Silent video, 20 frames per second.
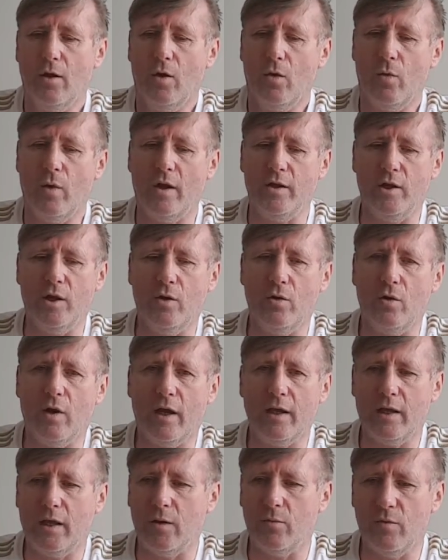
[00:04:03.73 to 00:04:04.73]
When you're
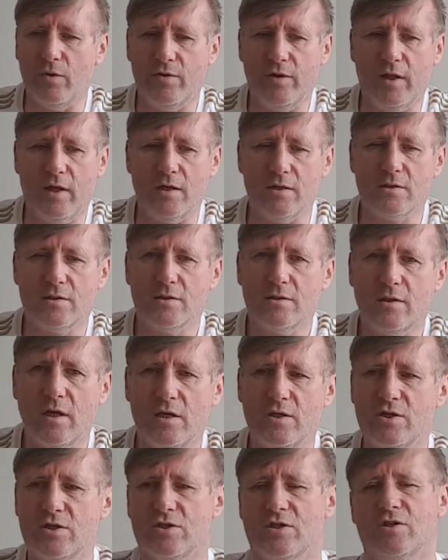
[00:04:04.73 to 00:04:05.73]
hiking with these, they
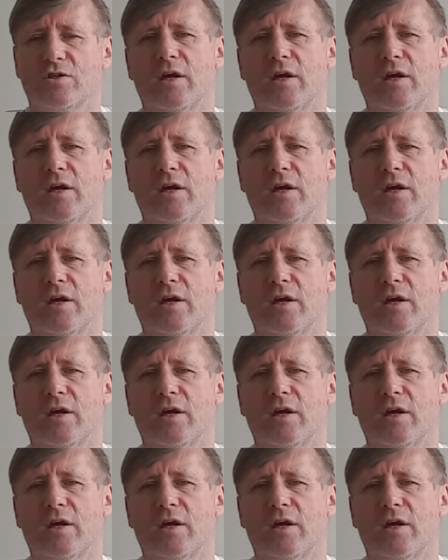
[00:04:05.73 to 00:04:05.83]
just